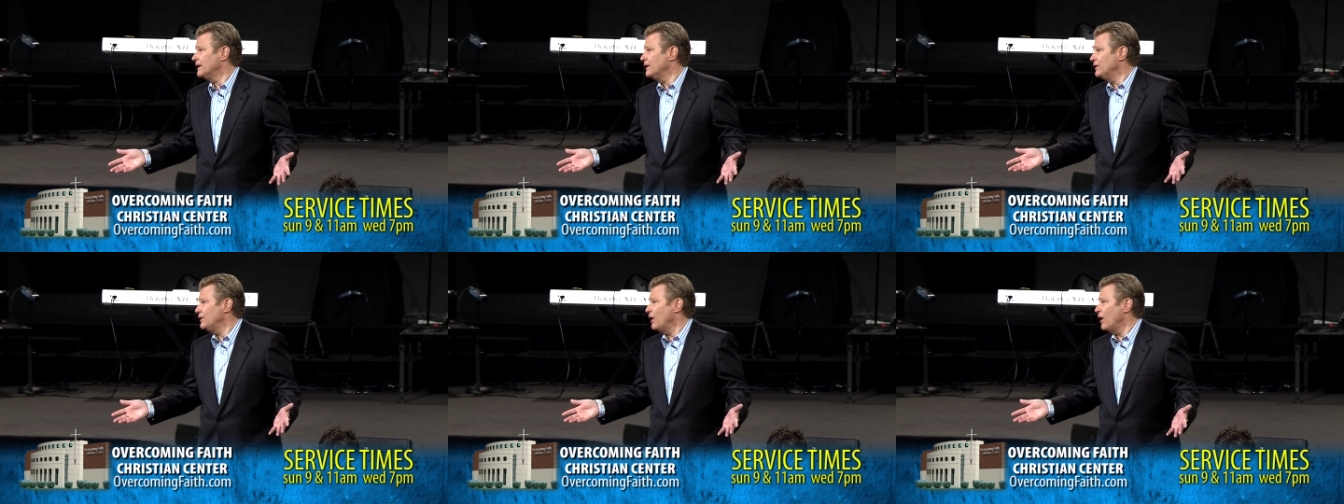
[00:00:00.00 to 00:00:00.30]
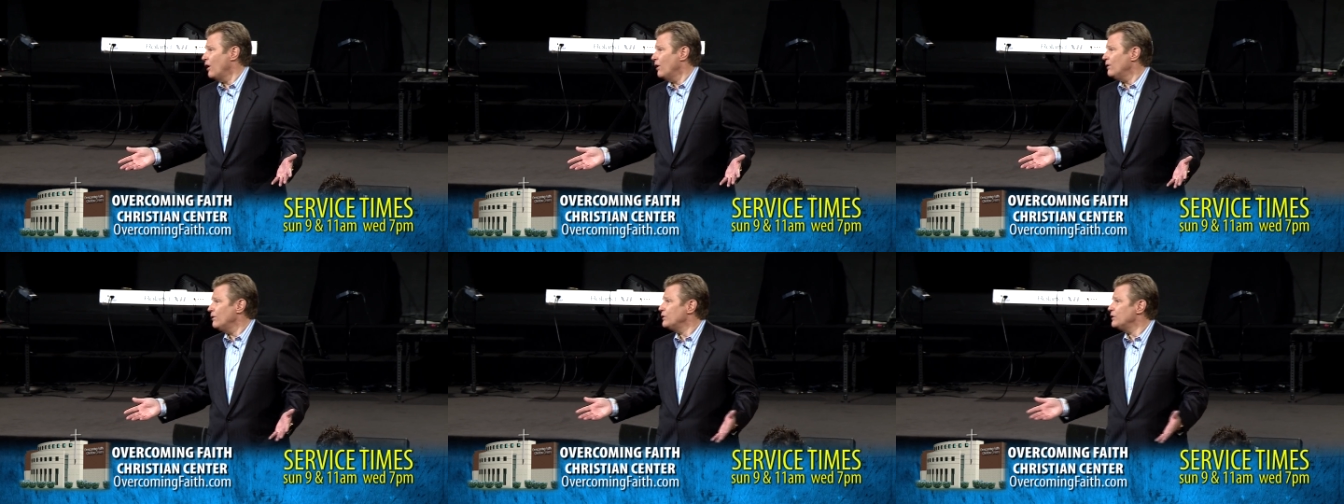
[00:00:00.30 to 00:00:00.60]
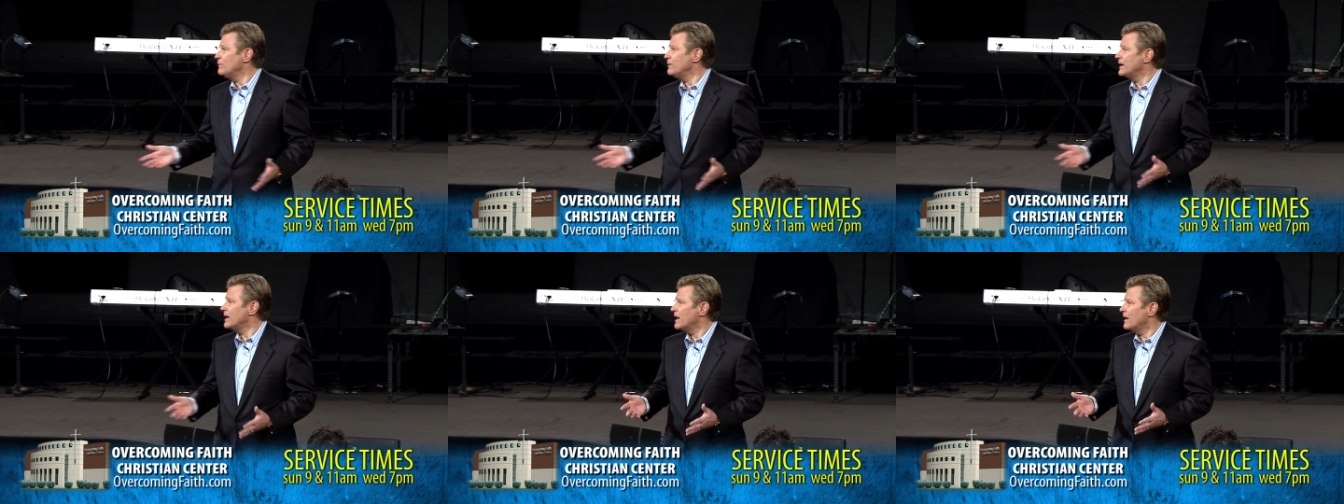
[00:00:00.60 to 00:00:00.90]
No,
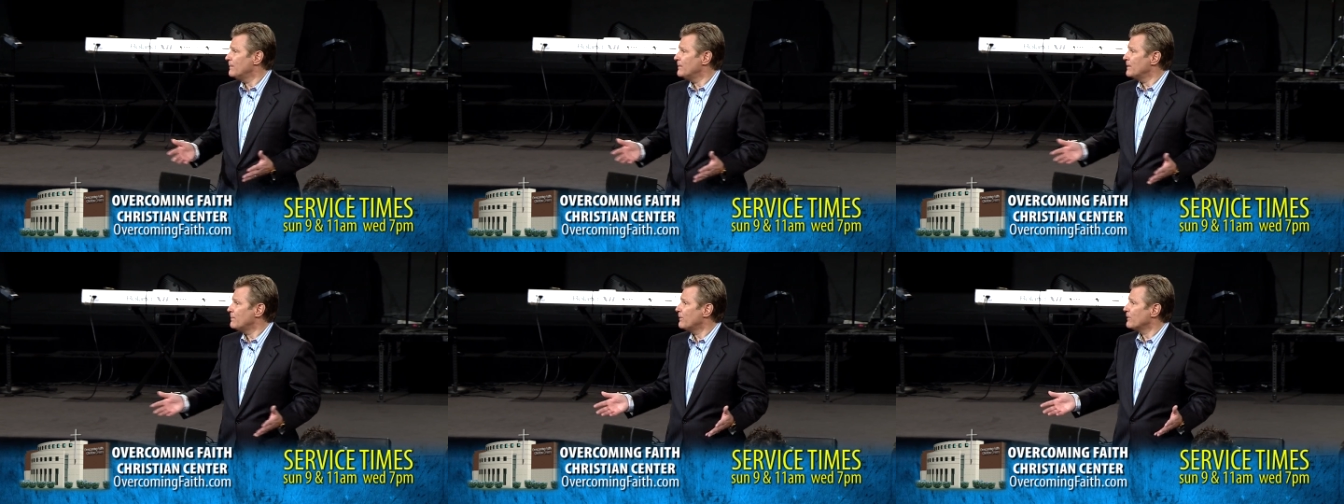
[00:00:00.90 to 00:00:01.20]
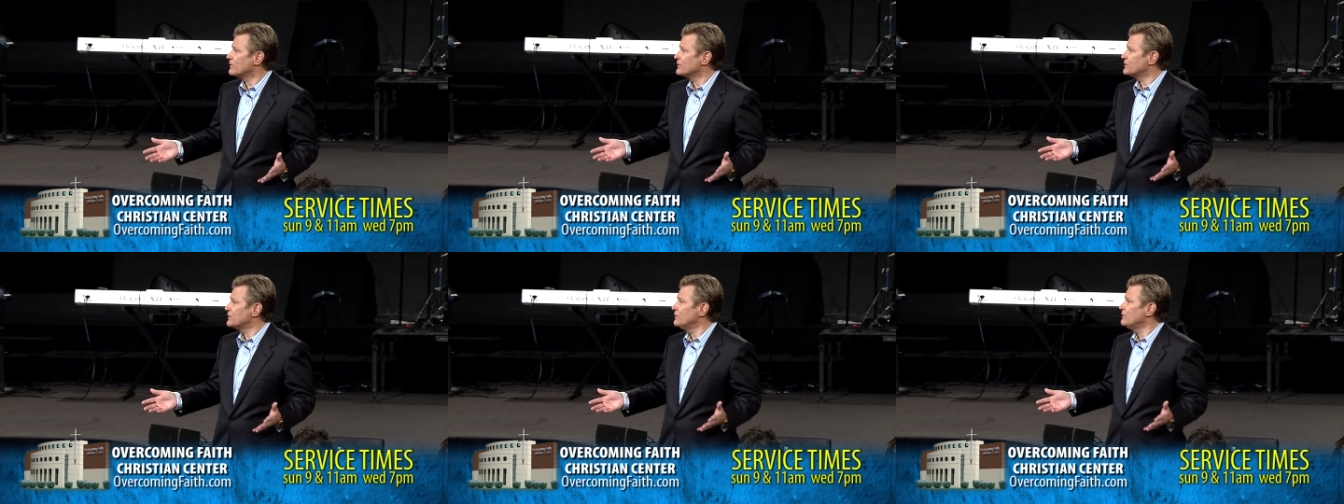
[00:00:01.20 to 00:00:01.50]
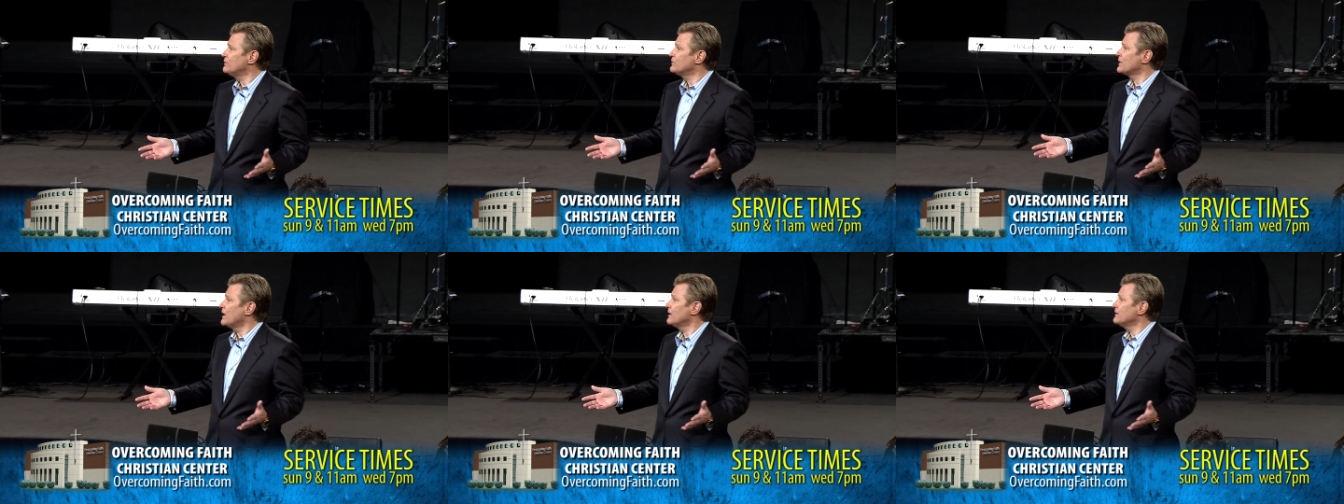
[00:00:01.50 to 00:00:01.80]
you become the person
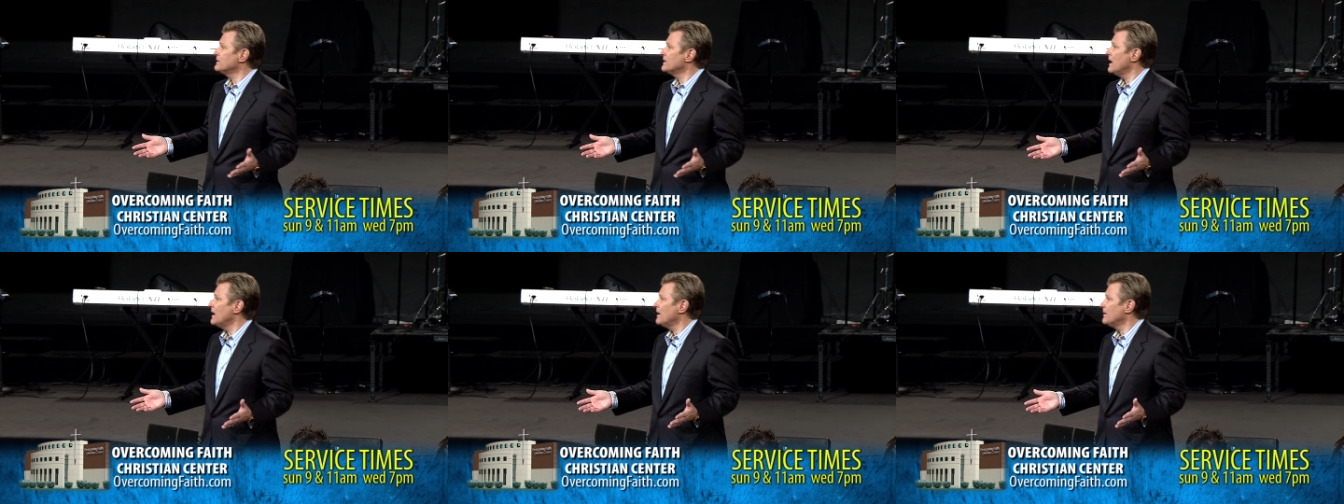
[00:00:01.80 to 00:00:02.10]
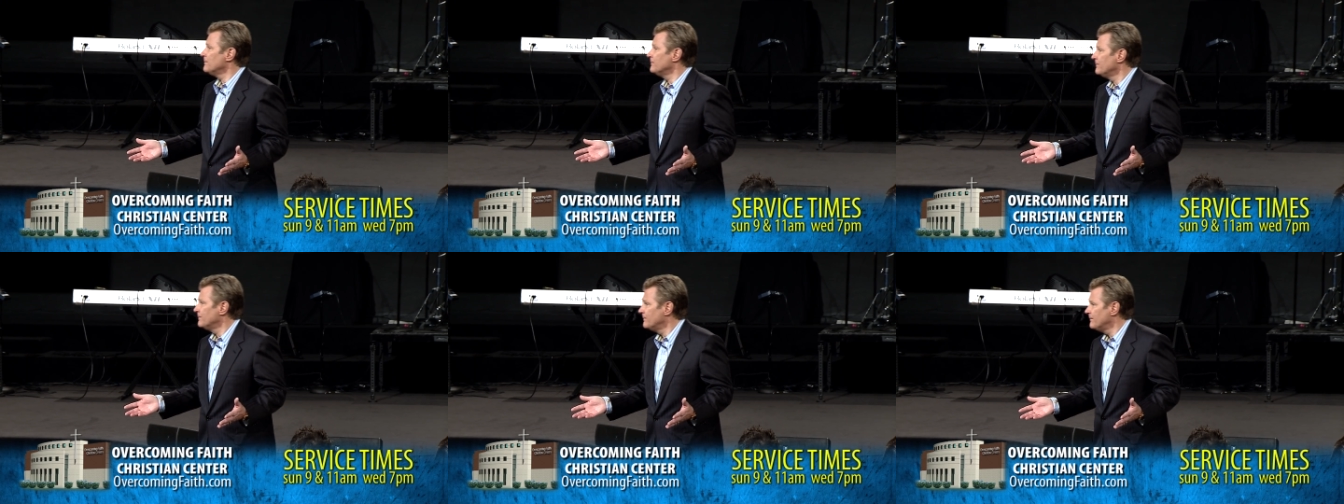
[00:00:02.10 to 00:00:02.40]
who's on time.